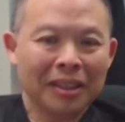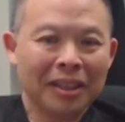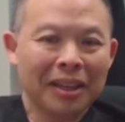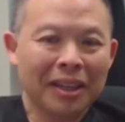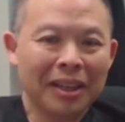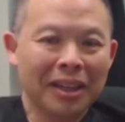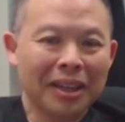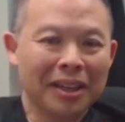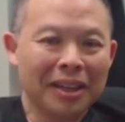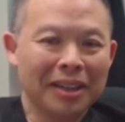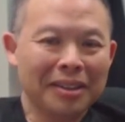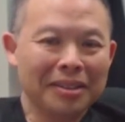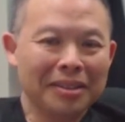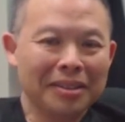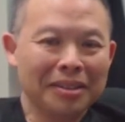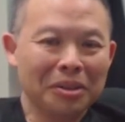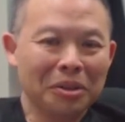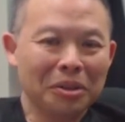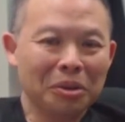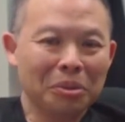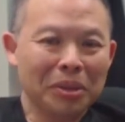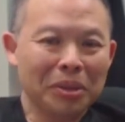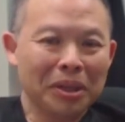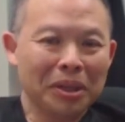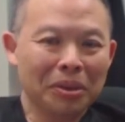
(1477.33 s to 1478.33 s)
And
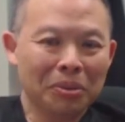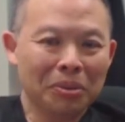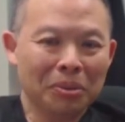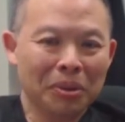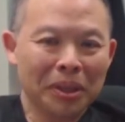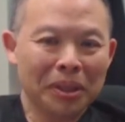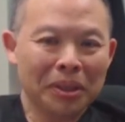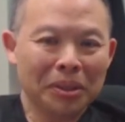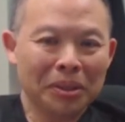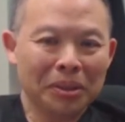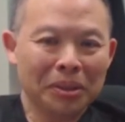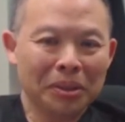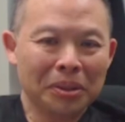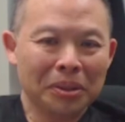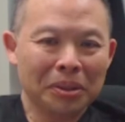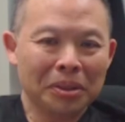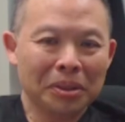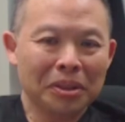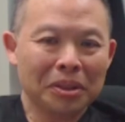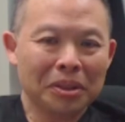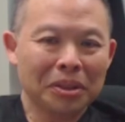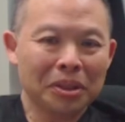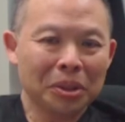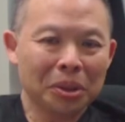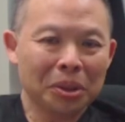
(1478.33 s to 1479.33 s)
no matter what your
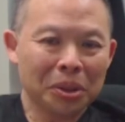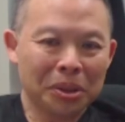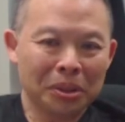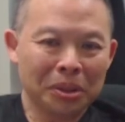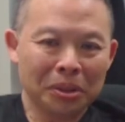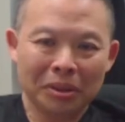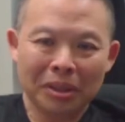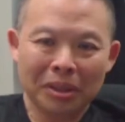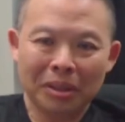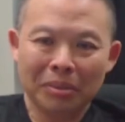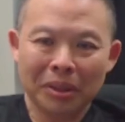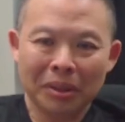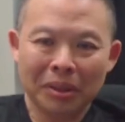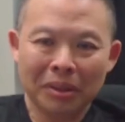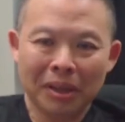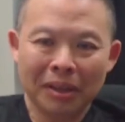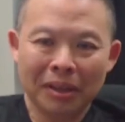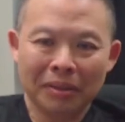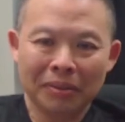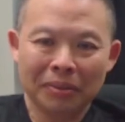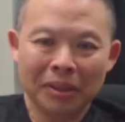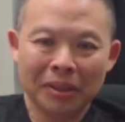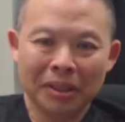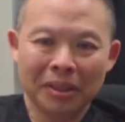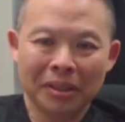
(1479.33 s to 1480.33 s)
social
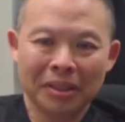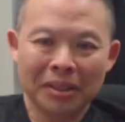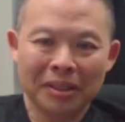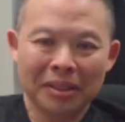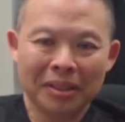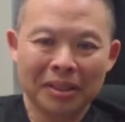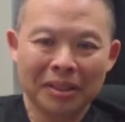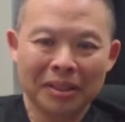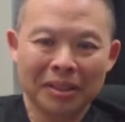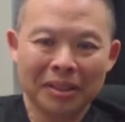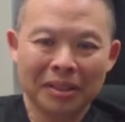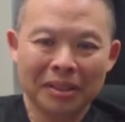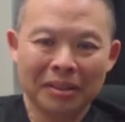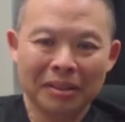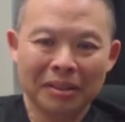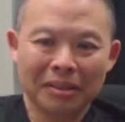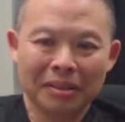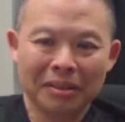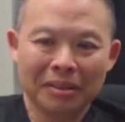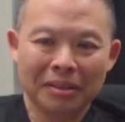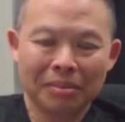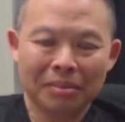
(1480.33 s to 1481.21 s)
demographic uh,